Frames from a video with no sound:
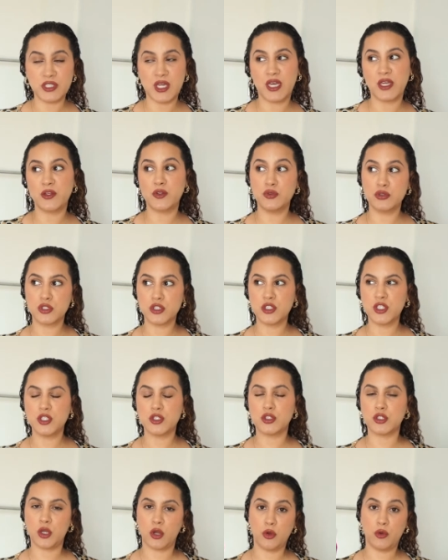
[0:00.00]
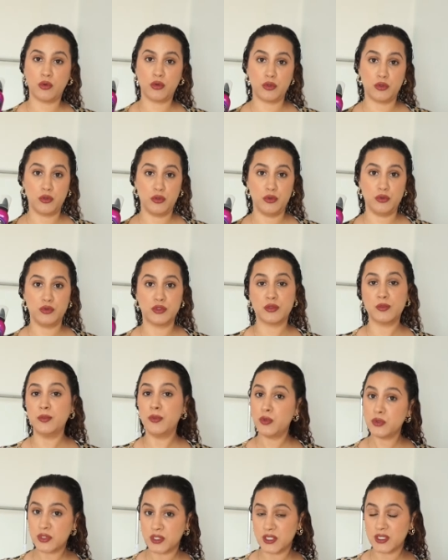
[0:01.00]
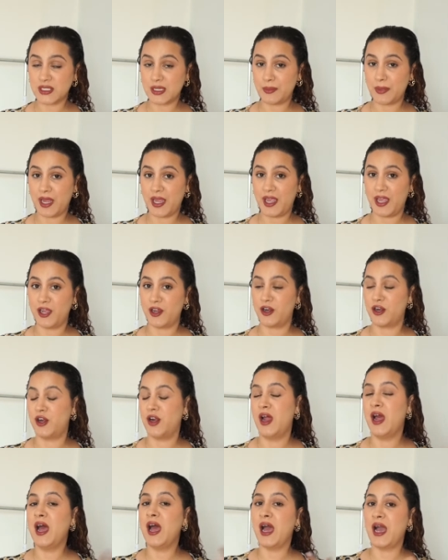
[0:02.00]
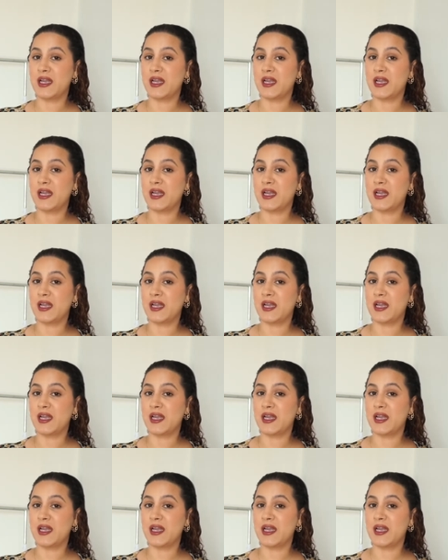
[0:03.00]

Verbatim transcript: I usually don't use mousses on my hair.